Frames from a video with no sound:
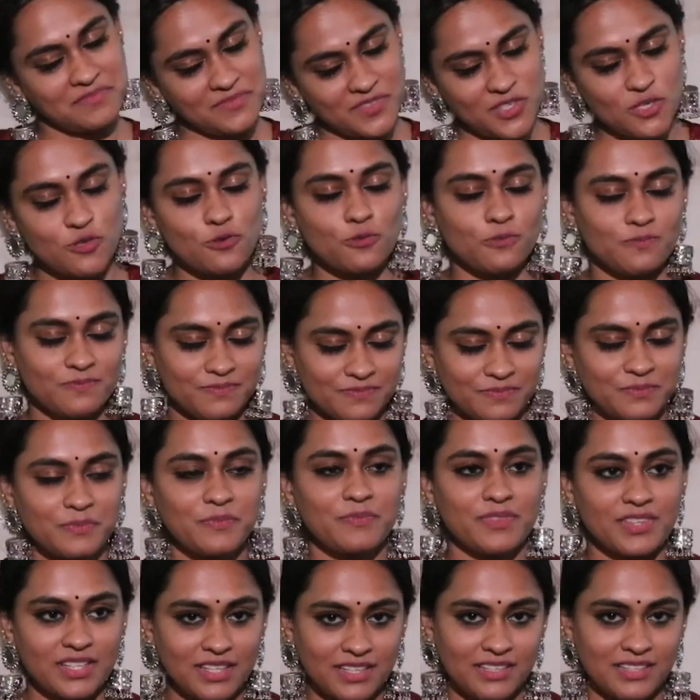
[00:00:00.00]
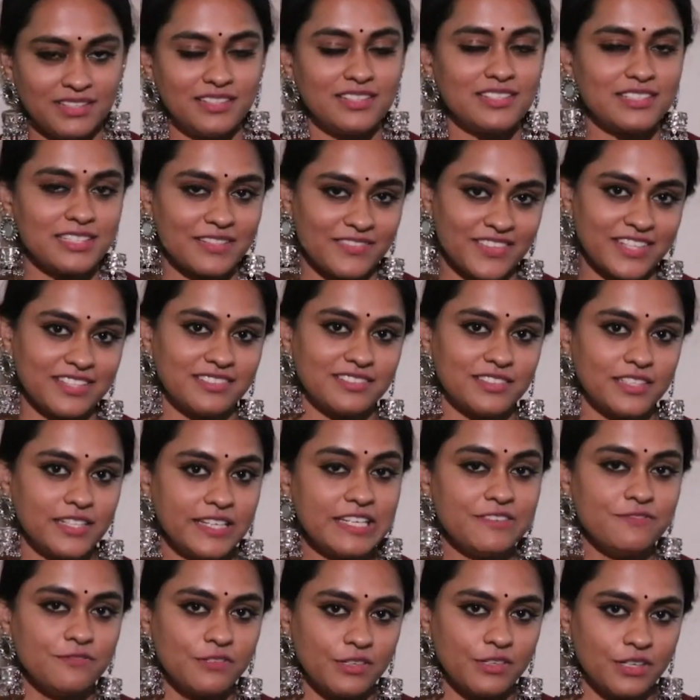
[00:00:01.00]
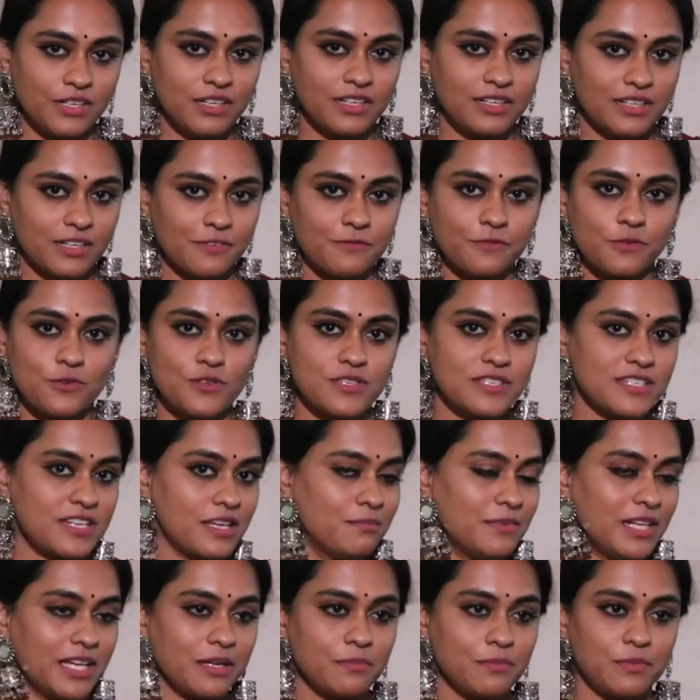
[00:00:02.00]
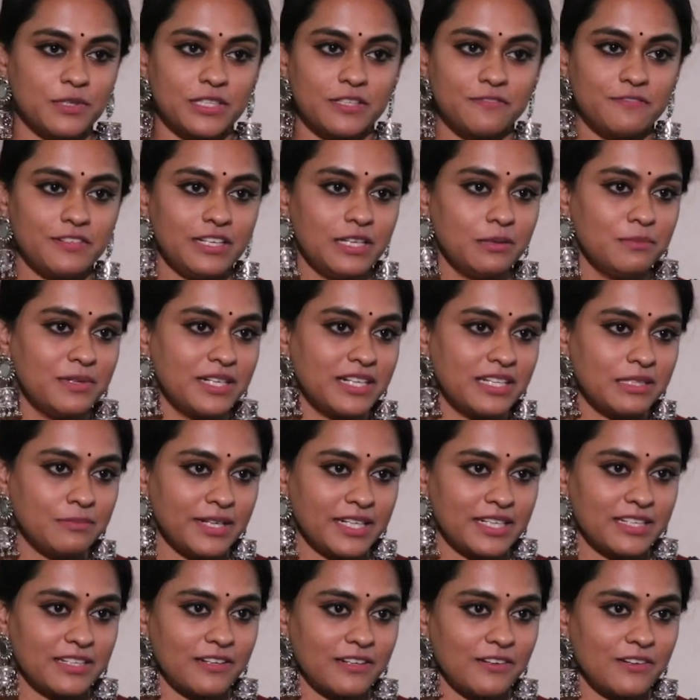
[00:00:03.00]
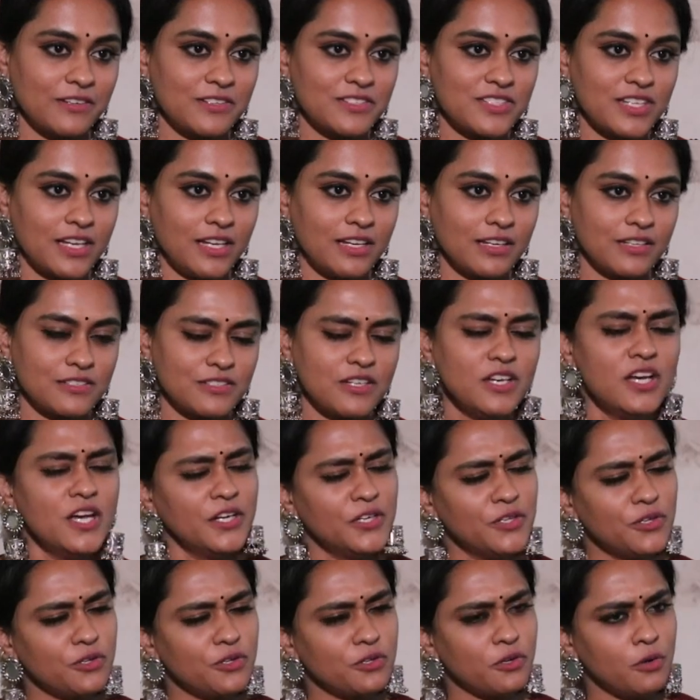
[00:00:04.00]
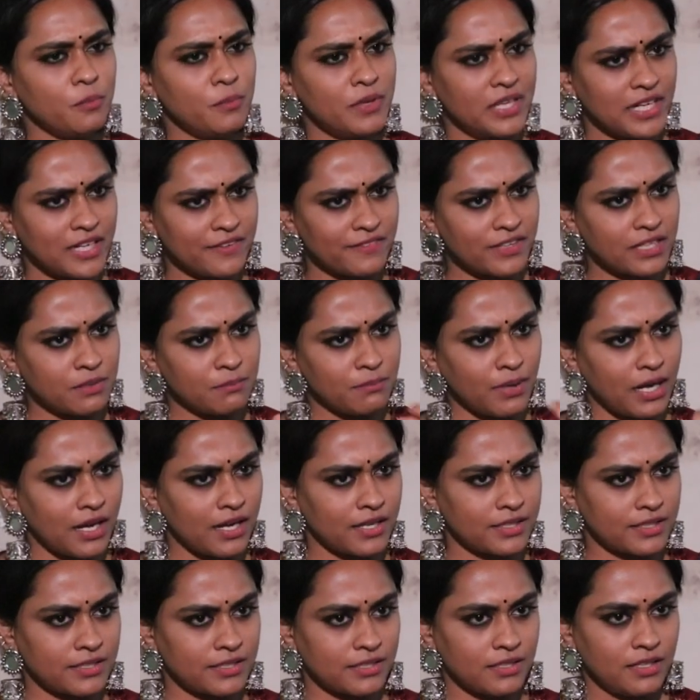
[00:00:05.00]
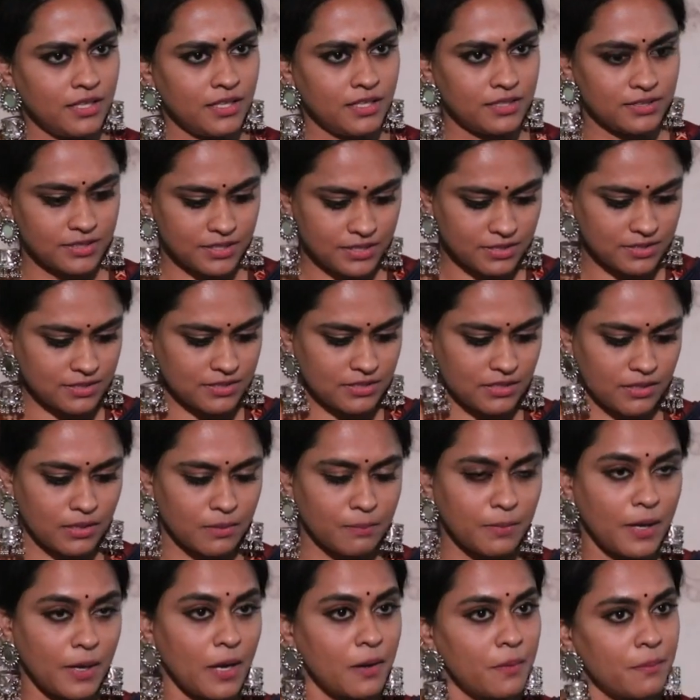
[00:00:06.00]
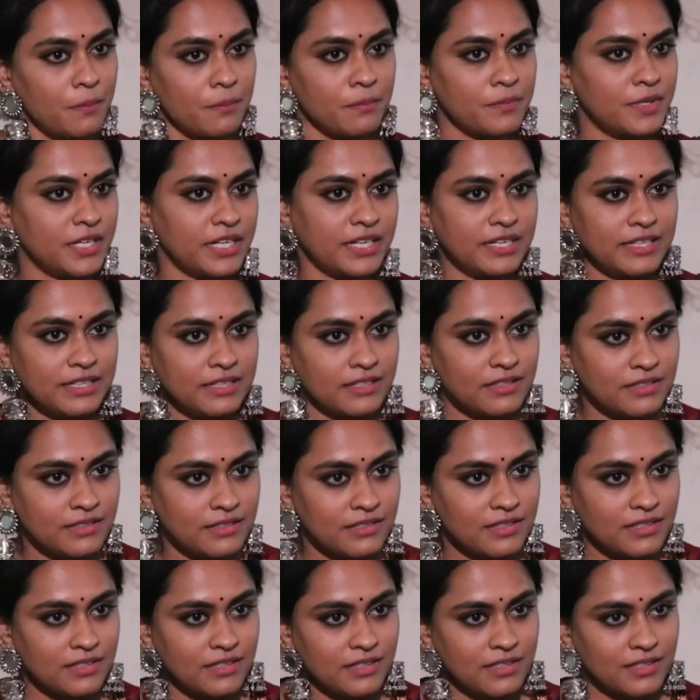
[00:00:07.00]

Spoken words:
True. Nizame. Teamwork. Of course, team leg pote film anedi bayatiki raavadam chaala kasam. Do you believe in bhagya, that palm reading?